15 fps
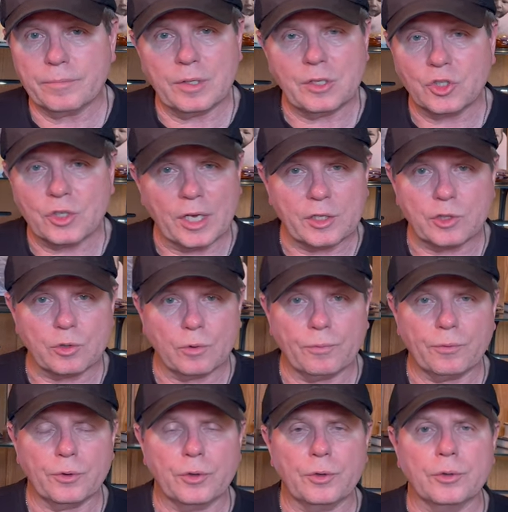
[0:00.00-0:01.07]
essential
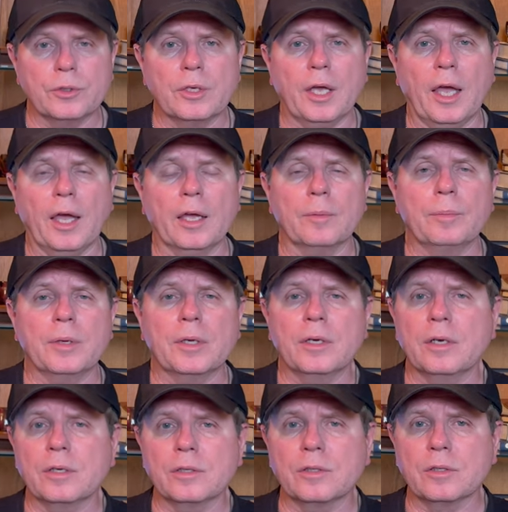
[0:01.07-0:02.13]
for your tank,
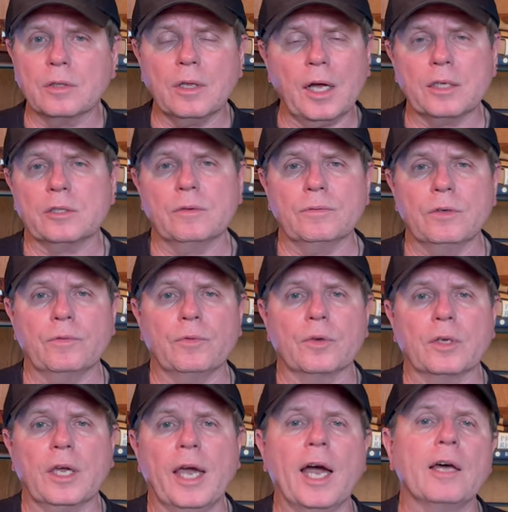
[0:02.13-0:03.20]
because lots of
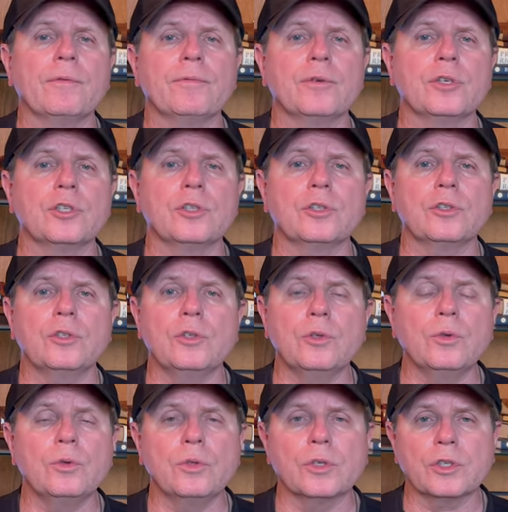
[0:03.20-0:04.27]
different catfish
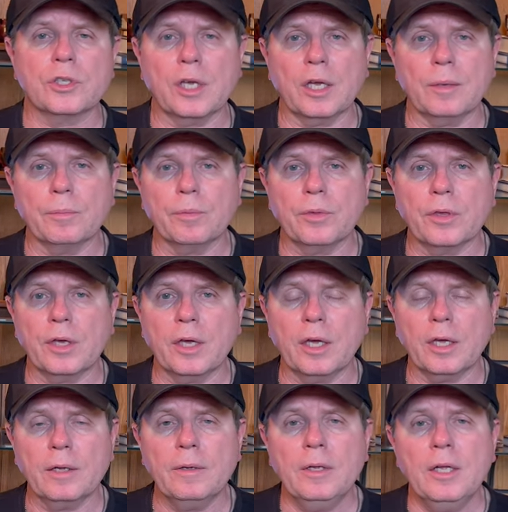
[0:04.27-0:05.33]
do the same
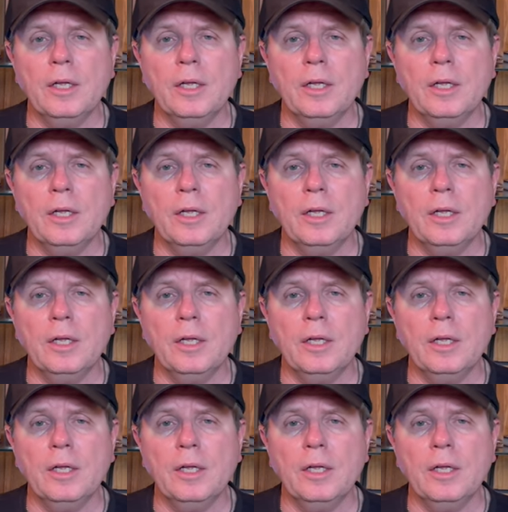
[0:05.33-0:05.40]
thing.